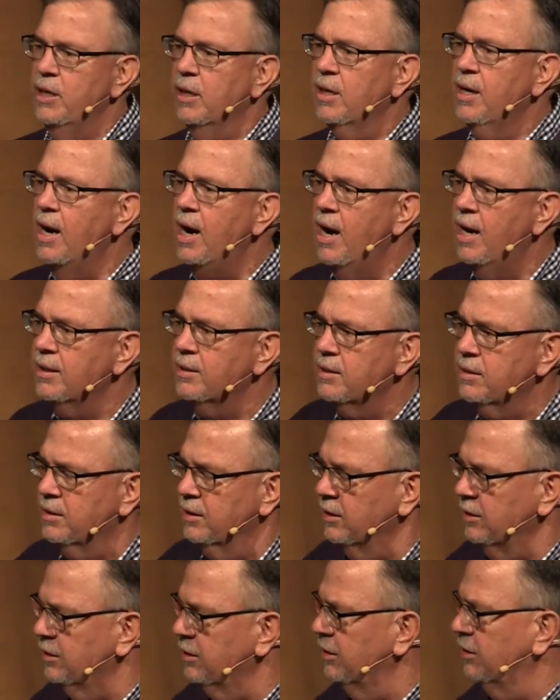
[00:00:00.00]

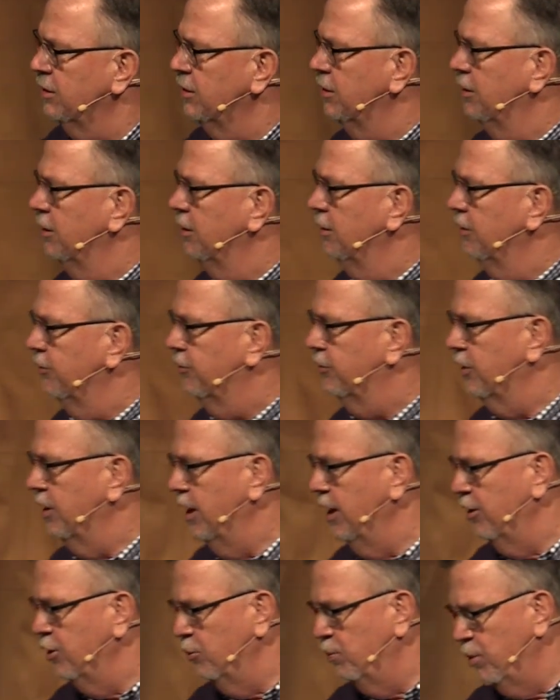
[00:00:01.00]
constant for
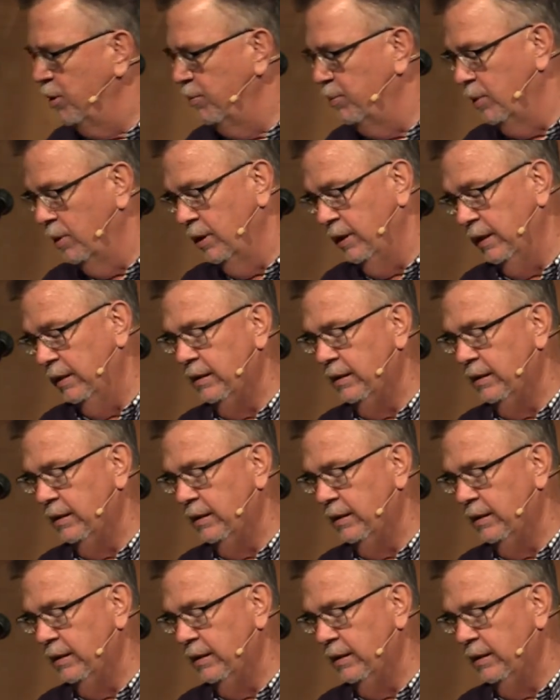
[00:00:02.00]
other people.